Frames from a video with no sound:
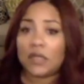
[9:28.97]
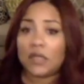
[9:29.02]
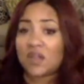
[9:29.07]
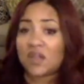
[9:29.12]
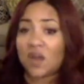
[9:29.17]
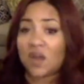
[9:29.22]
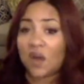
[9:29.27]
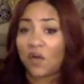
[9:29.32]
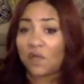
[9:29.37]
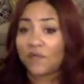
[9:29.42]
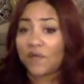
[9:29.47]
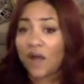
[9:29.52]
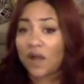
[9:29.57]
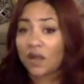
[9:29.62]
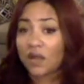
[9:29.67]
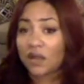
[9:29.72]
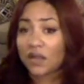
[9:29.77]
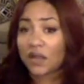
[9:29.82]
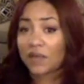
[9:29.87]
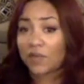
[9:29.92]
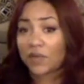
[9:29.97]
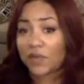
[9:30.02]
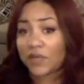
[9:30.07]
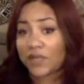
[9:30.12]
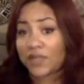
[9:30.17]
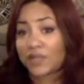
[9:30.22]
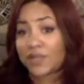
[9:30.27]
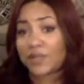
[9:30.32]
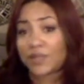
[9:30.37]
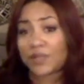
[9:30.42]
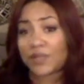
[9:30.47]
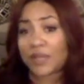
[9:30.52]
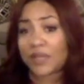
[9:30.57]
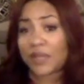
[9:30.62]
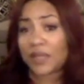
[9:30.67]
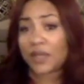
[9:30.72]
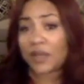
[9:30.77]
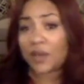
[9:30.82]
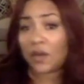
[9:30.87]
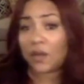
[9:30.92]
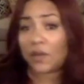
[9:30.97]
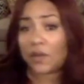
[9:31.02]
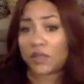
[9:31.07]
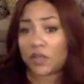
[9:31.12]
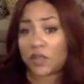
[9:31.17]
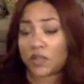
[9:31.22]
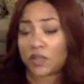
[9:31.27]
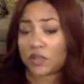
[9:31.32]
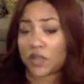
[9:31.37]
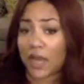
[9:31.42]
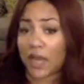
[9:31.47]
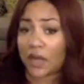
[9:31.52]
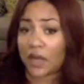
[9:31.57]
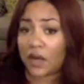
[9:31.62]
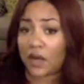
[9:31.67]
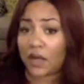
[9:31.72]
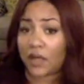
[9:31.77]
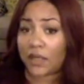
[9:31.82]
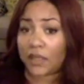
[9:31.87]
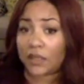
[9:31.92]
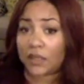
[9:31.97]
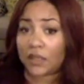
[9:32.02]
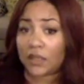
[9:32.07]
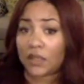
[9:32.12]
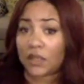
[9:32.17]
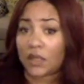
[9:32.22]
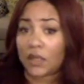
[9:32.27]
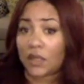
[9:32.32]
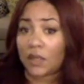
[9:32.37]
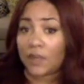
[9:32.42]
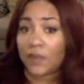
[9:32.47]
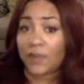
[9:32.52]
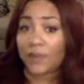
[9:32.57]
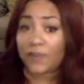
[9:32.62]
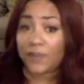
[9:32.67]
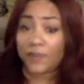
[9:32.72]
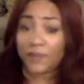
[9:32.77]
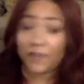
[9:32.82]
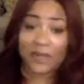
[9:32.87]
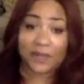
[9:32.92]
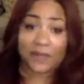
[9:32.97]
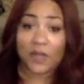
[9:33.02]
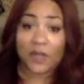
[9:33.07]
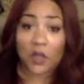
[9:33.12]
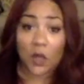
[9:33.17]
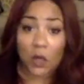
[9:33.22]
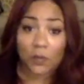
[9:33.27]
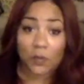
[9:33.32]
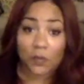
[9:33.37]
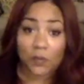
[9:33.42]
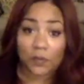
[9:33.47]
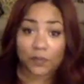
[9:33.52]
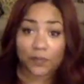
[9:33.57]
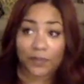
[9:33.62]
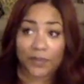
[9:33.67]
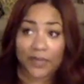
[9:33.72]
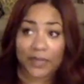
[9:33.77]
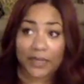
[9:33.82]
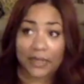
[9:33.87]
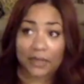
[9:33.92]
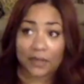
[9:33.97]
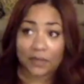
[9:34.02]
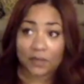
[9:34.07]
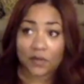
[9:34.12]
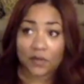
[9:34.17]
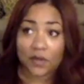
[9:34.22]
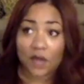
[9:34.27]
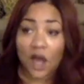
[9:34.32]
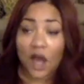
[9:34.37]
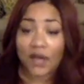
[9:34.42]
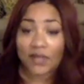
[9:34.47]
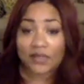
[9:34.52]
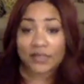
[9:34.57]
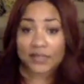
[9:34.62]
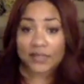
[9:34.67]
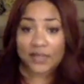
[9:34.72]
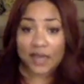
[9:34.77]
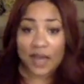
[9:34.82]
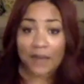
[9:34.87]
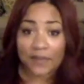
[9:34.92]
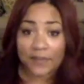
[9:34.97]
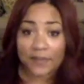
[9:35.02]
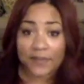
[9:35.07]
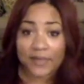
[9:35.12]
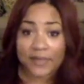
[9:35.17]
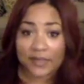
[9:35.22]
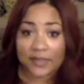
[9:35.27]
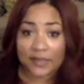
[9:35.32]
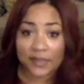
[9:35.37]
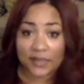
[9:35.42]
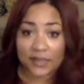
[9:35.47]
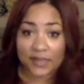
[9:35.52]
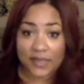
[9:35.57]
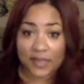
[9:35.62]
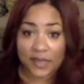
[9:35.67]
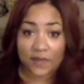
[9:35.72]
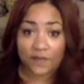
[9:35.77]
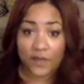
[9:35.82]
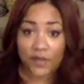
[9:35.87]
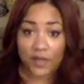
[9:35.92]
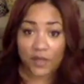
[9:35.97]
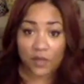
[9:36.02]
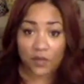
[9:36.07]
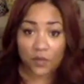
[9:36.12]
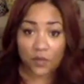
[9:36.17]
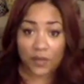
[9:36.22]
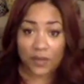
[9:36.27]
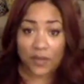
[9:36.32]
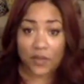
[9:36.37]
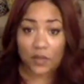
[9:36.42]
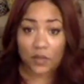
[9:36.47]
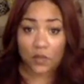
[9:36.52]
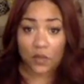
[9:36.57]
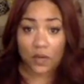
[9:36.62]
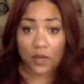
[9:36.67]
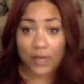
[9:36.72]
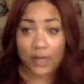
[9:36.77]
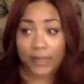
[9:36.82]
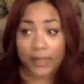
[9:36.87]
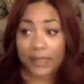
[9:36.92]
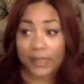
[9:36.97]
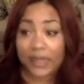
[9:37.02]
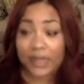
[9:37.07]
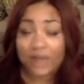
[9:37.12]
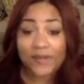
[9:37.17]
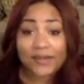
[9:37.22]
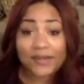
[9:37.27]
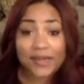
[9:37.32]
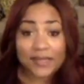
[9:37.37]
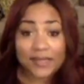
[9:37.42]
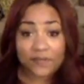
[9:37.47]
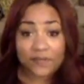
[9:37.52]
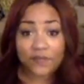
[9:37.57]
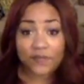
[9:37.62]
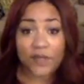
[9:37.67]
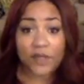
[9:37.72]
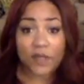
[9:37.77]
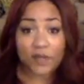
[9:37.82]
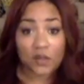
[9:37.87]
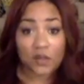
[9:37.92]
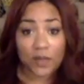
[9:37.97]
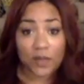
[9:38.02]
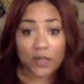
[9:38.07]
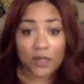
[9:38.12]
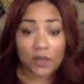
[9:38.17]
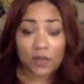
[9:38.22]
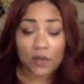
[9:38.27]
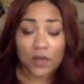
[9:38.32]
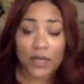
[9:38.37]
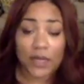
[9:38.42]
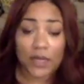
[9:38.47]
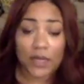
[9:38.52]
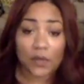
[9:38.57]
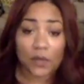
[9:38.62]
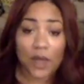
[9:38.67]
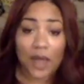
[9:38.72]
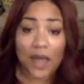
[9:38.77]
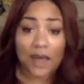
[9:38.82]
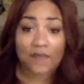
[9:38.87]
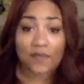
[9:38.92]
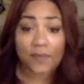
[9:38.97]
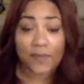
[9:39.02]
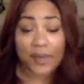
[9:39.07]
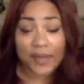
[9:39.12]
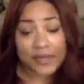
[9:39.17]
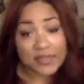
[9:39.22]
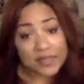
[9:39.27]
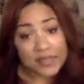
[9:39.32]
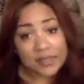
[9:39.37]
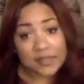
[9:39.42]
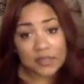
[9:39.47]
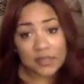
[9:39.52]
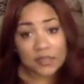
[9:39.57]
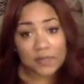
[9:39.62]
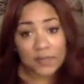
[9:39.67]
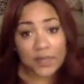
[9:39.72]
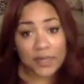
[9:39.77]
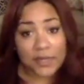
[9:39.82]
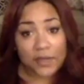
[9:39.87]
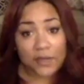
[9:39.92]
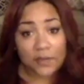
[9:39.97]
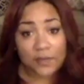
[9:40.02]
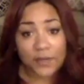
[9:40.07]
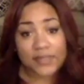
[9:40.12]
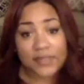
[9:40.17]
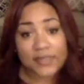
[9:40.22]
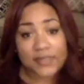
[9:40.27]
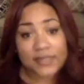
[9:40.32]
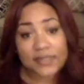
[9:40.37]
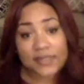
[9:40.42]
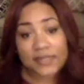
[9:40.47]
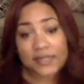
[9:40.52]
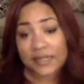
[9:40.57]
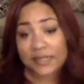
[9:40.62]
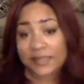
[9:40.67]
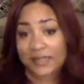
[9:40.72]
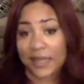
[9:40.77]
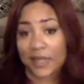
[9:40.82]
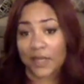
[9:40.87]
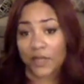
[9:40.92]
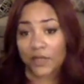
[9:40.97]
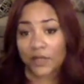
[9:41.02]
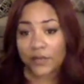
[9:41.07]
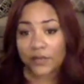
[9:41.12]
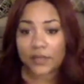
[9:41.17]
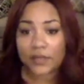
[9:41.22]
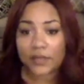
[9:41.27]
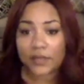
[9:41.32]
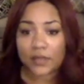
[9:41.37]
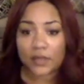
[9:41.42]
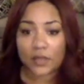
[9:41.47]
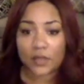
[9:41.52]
Don't fall in love with it until you get it home and you can try it on. But like, be cautiously optimistic that it's going to fit you the way that you want it. If it doesn't fit you the way you want it and you have the patience and the money in your budget to get it tailored, then